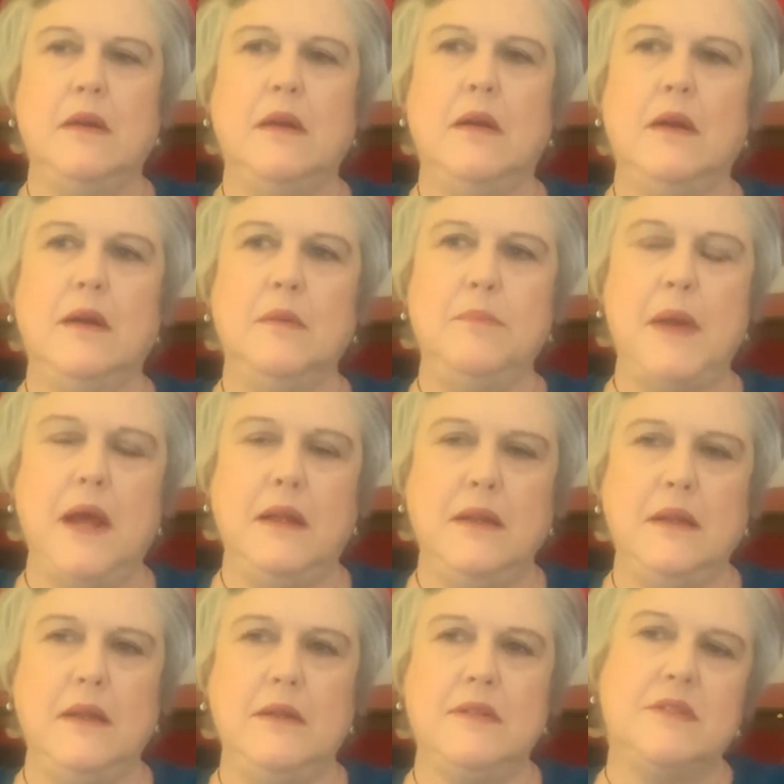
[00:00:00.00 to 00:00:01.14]
our
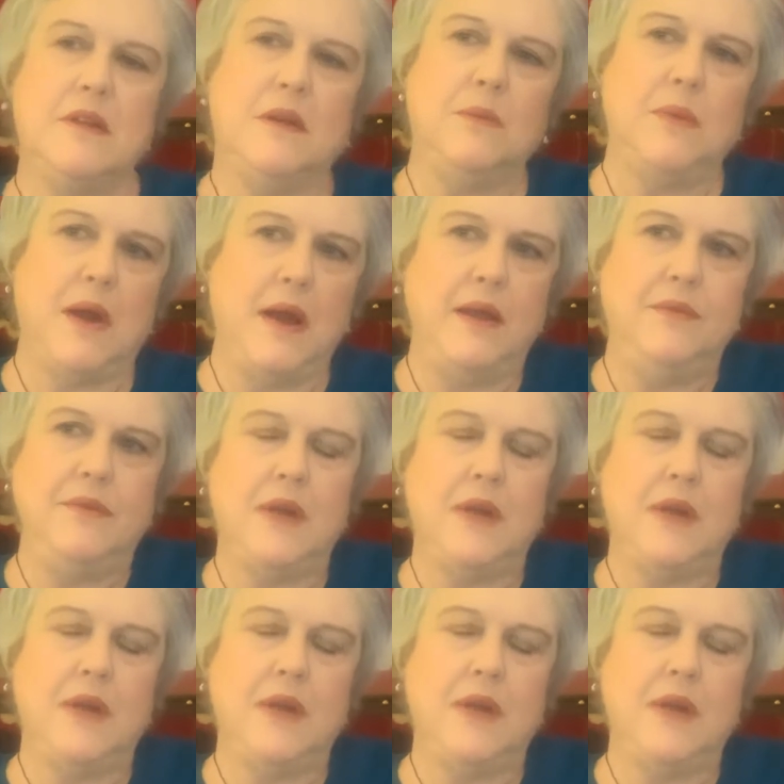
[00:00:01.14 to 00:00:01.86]
ballots arrived,